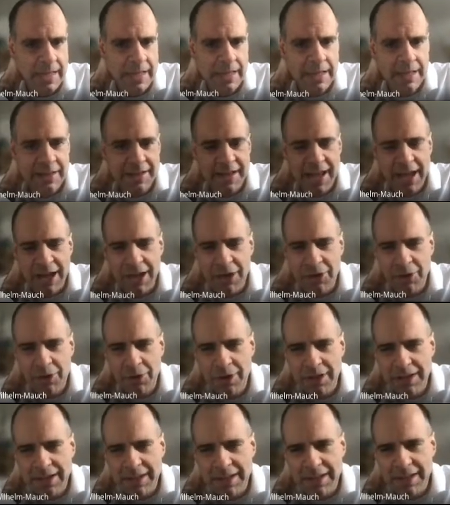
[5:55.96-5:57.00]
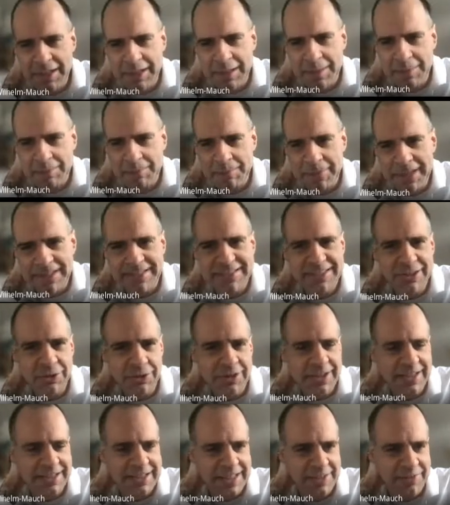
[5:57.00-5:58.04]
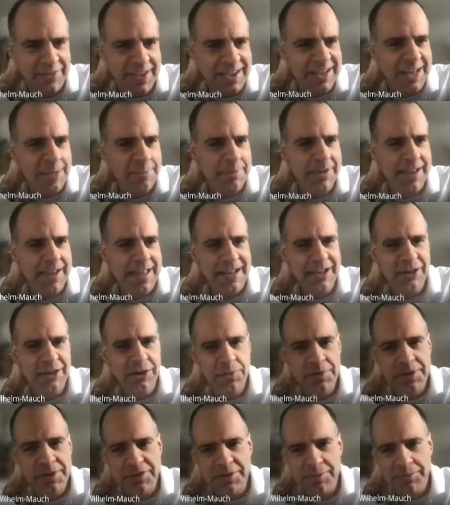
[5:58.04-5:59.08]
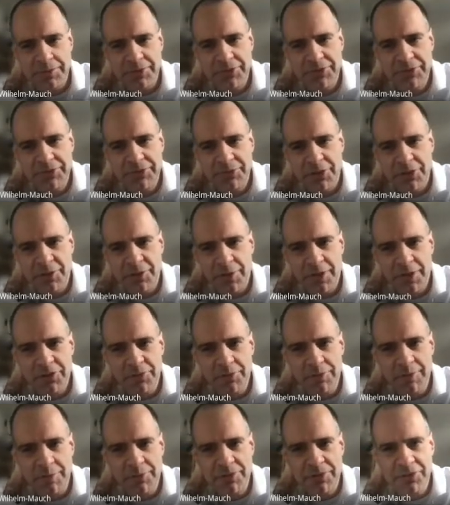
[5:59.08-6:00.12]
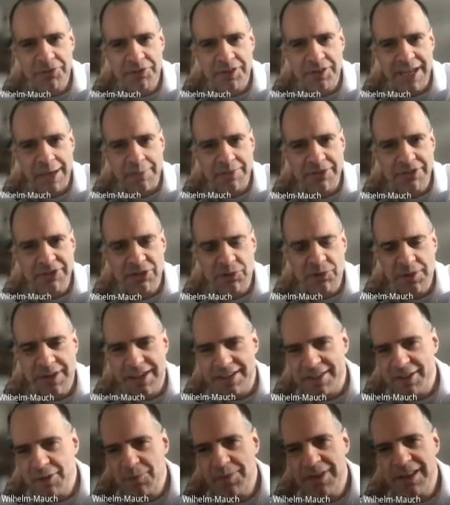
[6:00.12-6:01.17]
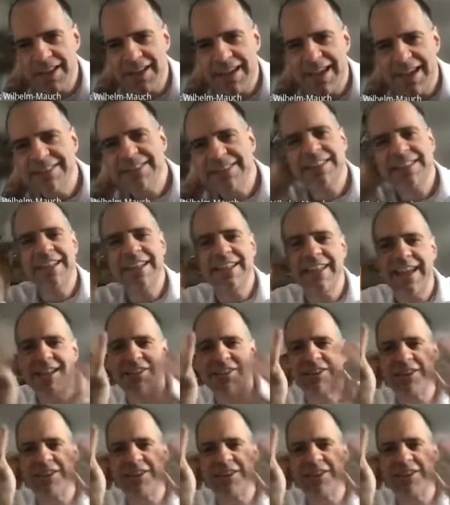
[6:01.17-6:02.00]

Now, let's look at available algorithms for quantum computer chemistry. And you will again see later in